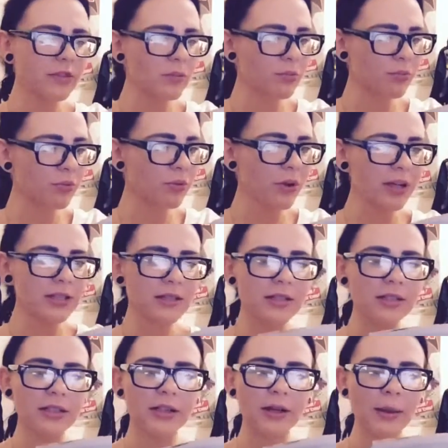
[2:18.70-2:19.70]

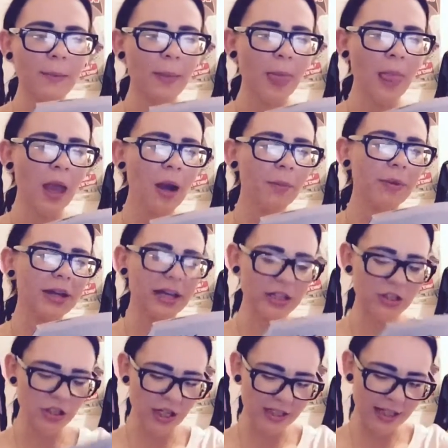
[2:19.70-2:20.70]
depressing. But yeah,
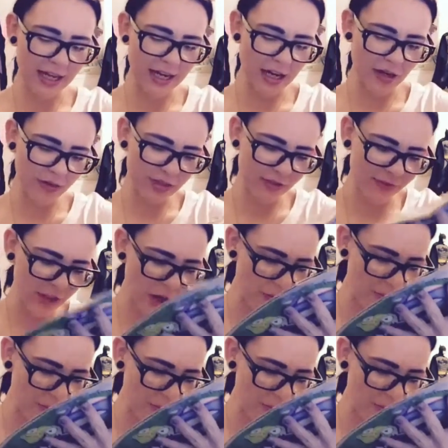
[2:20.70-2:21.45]
check that out, definitely. Oh,